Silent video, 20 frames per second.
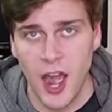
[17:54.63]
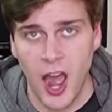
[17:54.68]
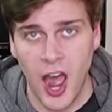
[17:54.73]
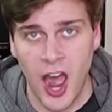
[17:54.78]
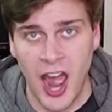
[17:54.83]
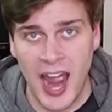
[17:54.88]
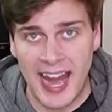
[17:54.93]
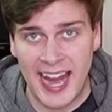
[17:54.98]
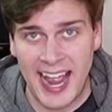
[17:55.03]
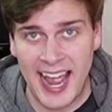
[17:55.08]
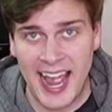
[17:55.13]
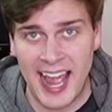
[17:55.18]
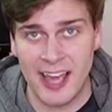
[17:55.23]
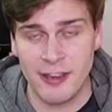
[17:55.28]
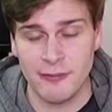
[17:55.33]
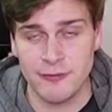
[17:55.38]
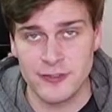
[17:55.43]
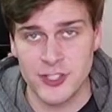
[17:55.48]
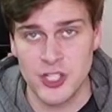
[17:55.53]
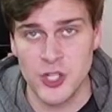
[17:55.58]
I
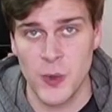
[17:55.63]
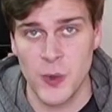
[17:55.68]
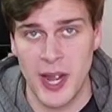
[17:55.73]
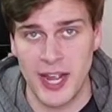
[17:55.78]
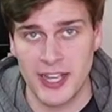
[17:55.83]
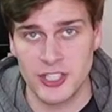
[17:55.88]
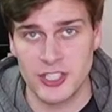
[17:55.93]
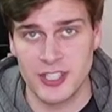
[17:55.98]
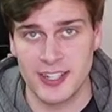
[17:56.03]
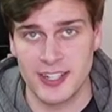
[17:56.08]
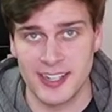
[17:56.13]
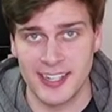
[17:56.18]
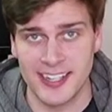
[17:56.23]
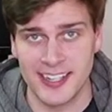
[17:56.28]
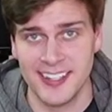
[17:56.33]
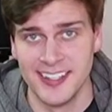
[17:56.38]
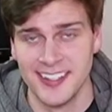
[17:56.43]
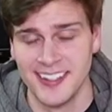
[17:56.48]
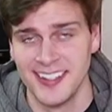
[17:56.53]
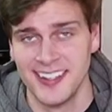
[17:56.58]
have to actually